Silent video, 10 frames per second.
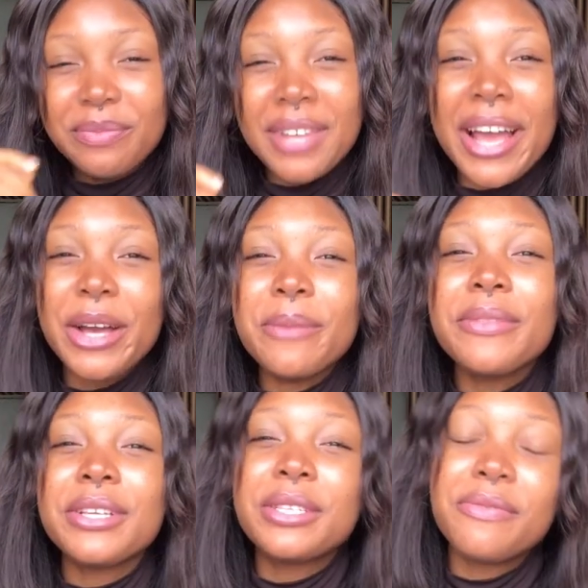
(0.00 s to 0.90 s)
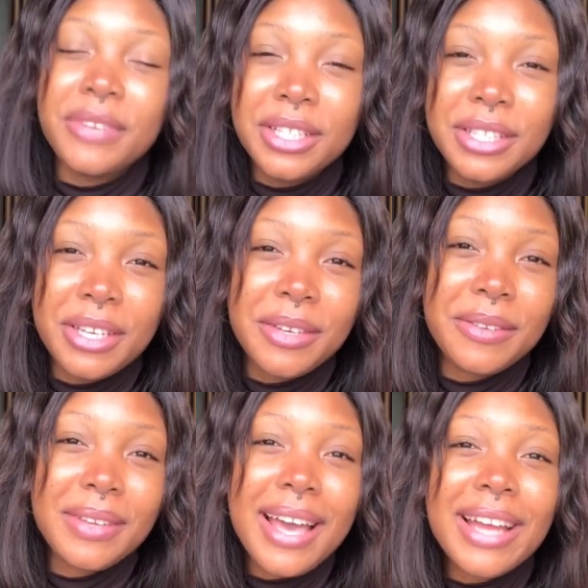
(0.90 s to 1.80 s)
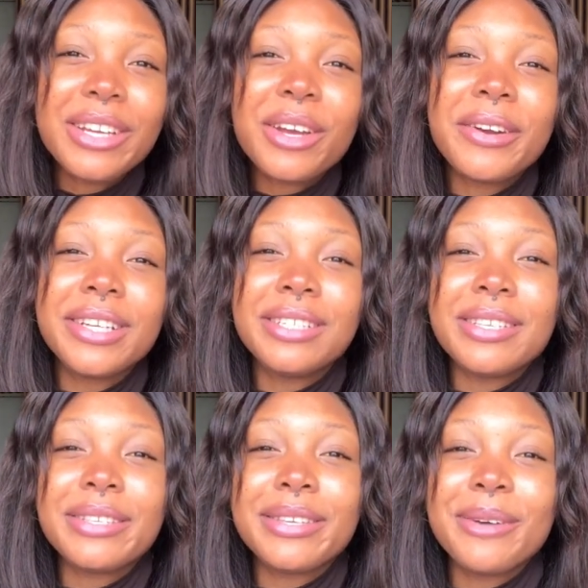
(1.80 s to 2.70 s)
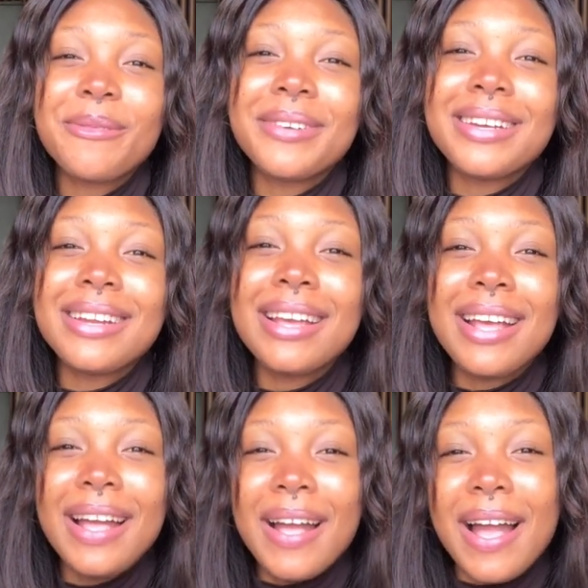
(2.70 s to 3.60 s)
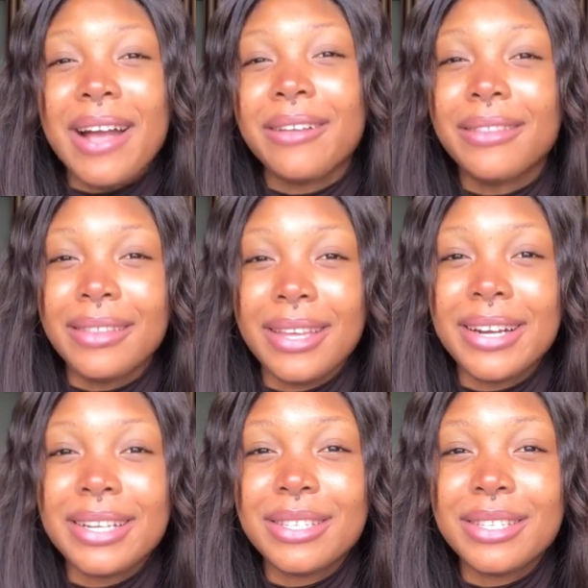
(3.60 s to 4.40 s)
I hope this video encourages someone out there.